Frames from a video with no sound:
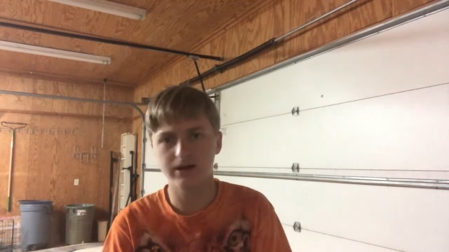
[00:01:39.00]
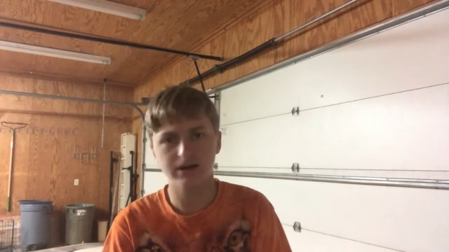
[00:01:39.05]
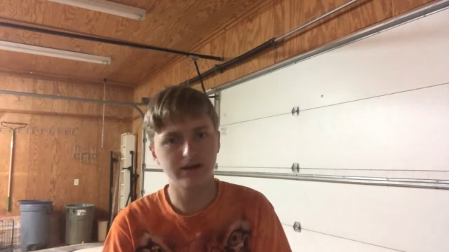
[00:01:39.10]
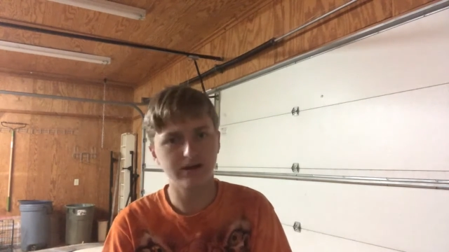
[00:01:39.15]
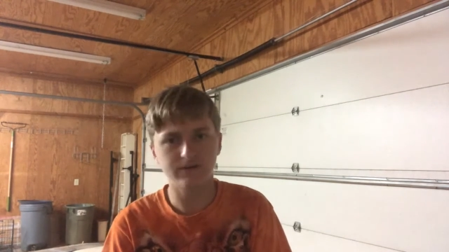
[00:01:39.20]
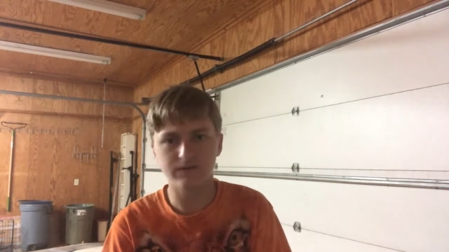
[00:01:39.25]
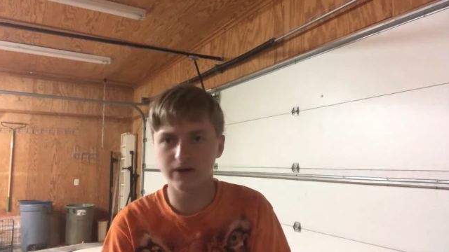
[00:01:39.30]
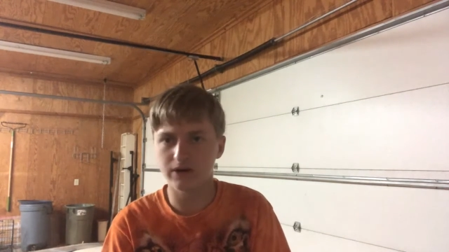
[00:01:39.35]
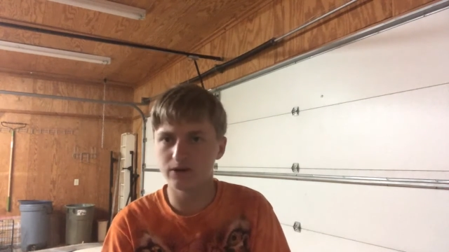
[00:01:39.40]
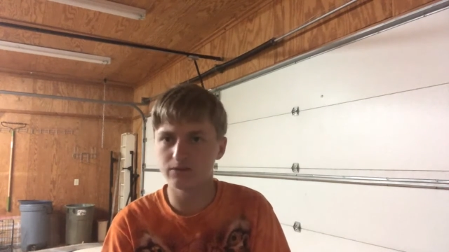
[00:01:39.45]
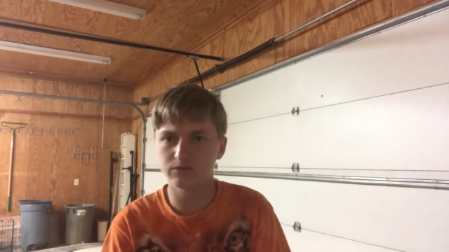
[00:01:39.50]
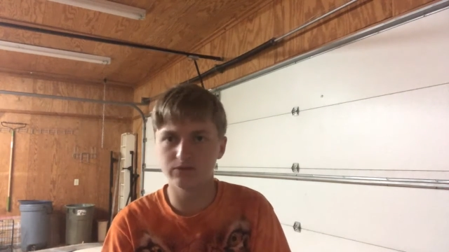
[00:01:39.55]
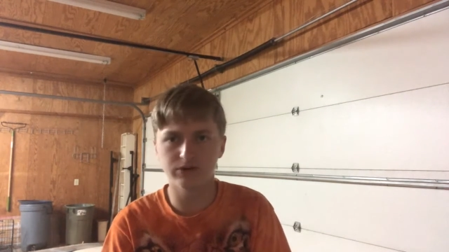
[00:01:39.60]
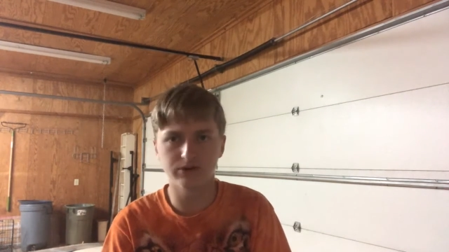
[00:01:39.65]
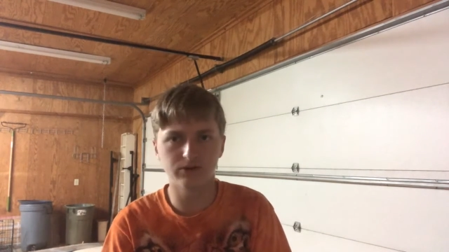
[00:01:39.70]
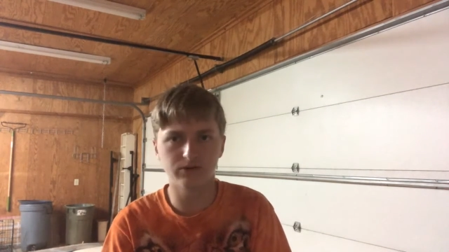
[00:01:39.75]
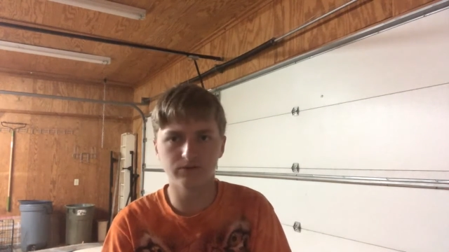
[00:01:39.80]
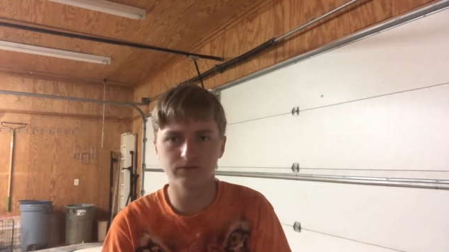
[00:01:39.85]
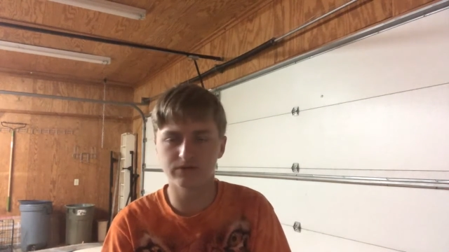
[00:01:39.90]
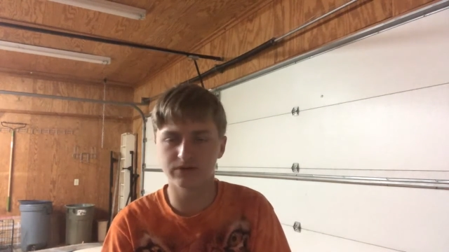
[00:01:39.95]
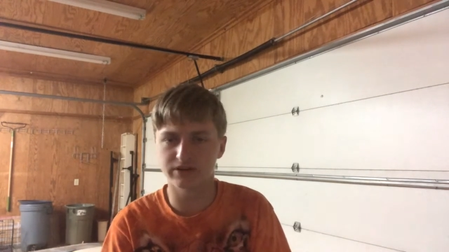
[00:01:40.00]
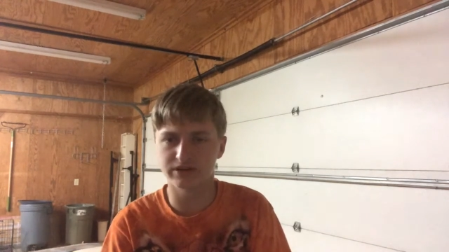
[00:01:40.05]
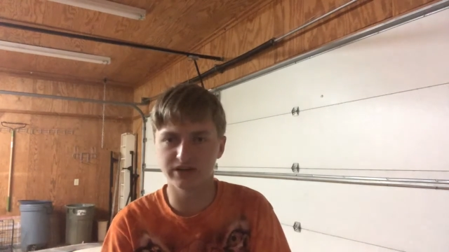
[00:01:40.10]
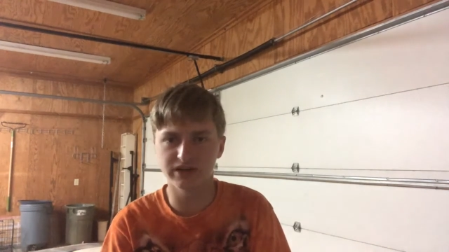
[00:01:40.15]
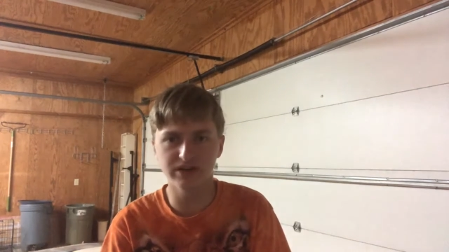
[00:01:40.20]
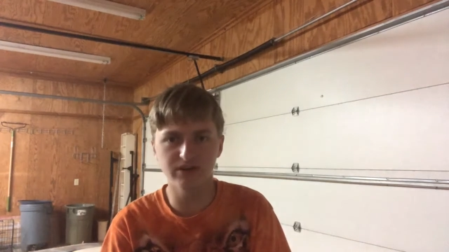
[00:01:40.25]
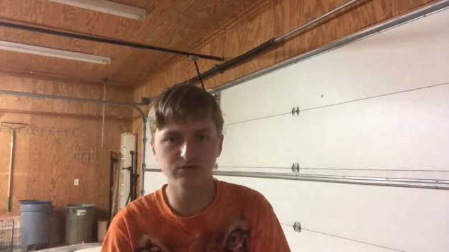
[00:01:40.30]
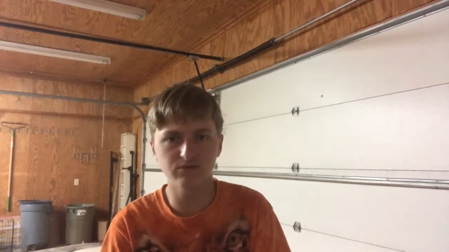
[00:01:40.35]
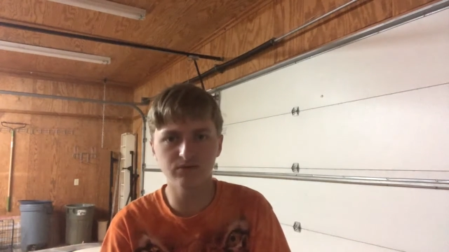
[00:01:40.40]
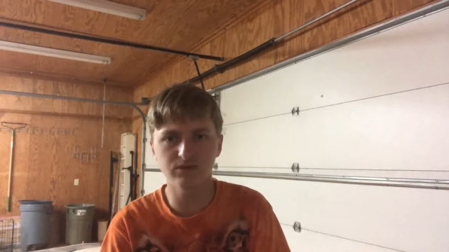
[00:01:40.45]
if I hopefully don't
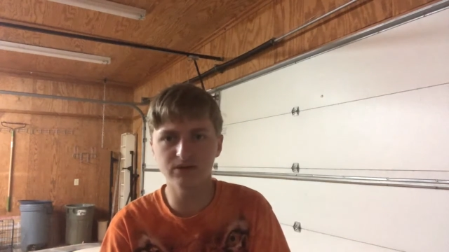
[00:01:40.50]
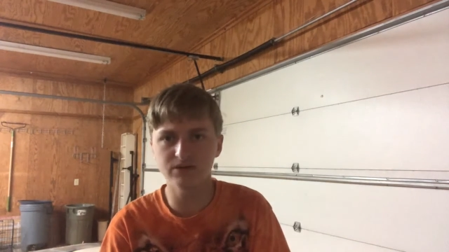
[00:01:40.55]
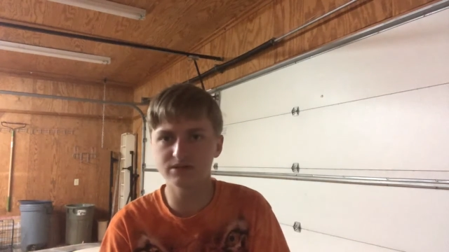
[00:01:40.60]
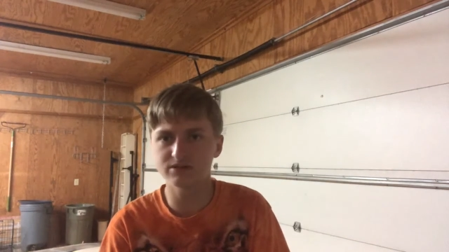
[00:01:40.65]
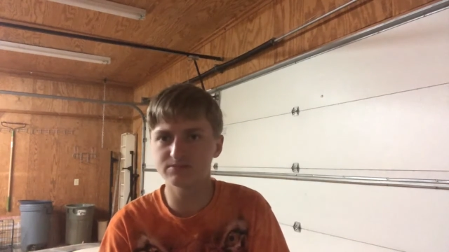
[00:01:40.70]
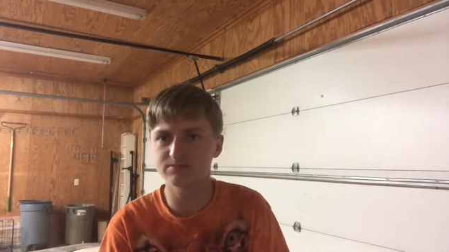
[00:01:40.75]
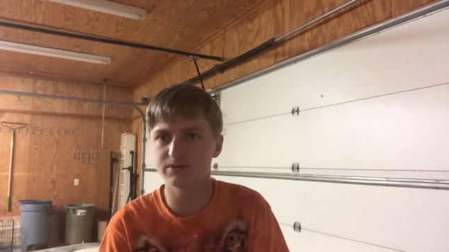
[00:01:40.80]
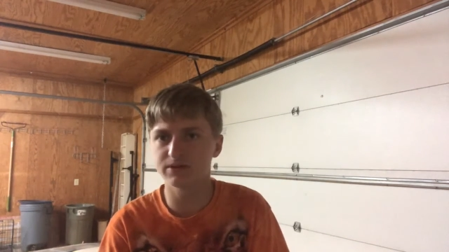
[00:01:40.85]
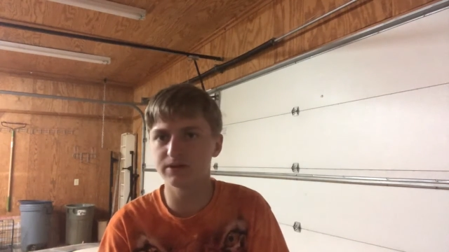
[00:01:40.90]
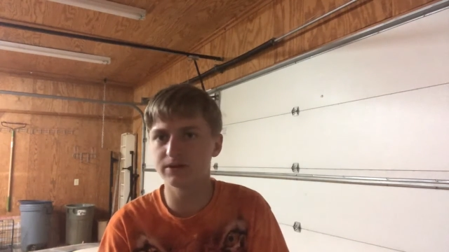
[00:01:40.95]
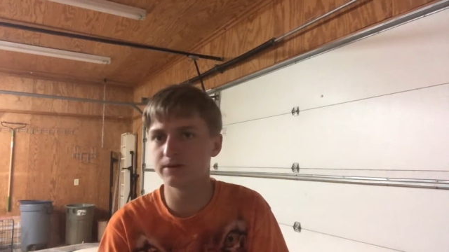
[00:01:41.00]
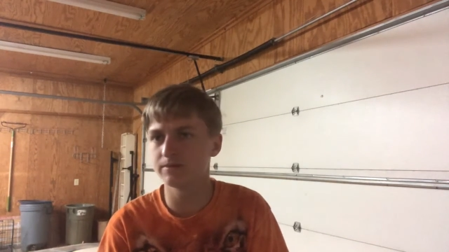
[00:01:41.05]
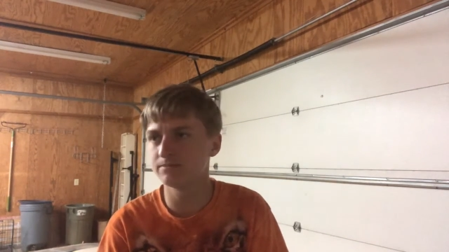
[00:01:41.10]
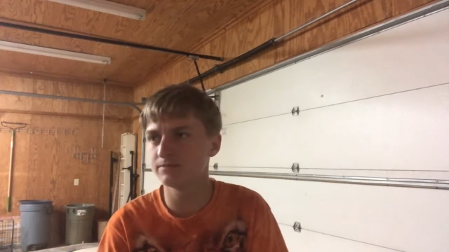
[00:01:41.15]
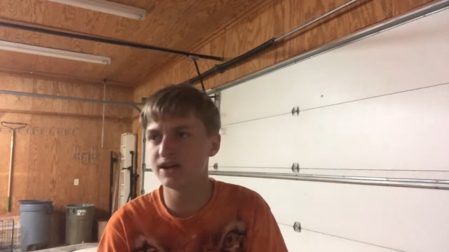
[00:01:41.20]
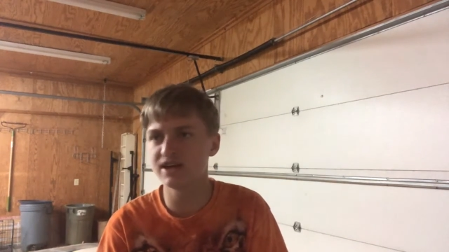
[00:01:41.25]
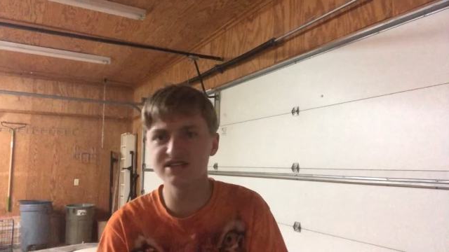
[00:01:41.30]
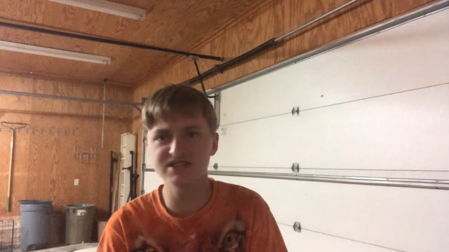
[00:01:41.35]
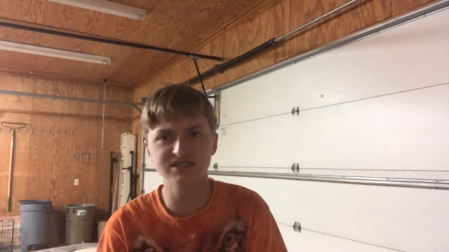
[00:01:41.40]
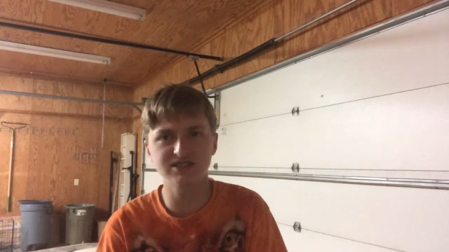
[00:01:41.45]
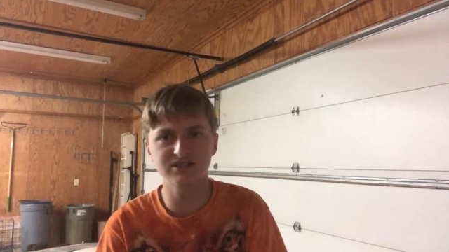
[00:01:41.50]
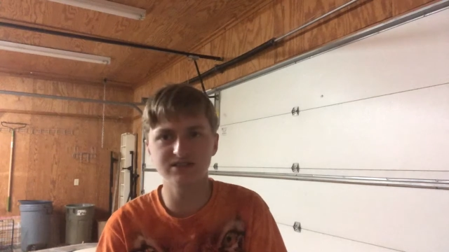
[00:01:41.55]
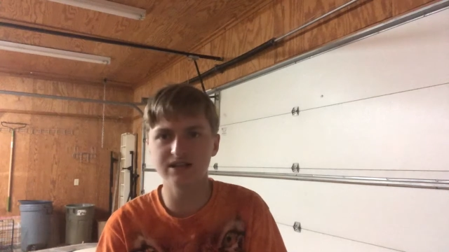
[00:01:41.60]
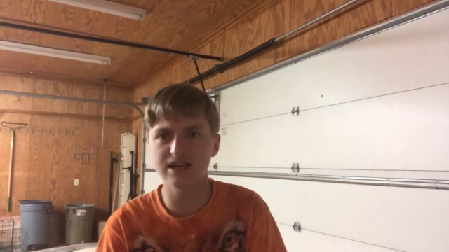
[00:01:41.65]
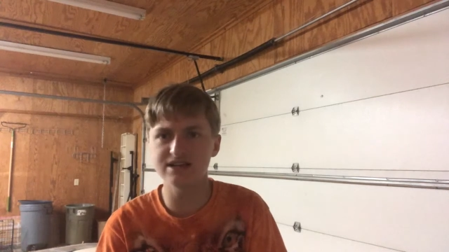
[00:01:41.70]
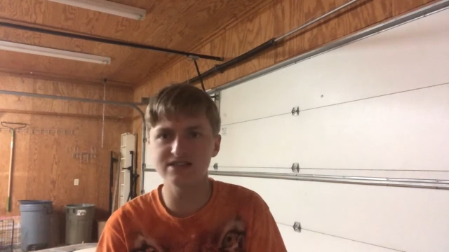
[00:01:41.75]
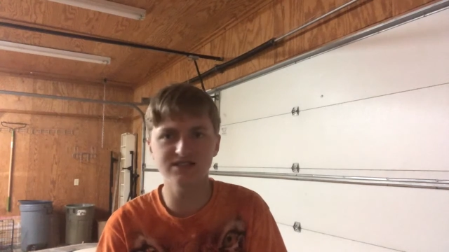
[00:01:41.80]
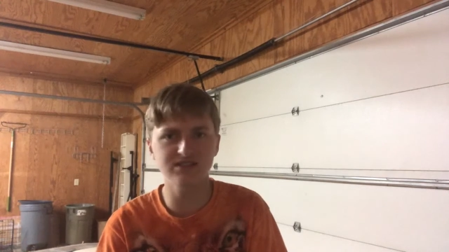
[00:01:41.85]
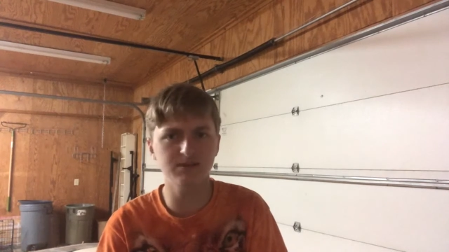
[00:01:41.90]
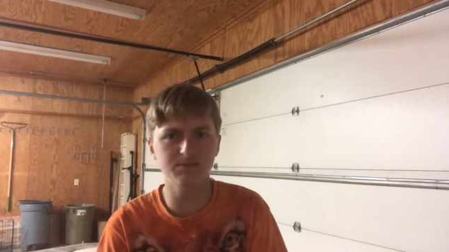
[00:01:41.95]
forget once. But that's
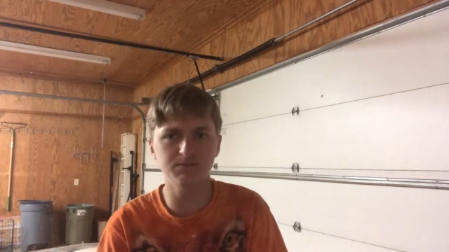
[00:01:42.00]
the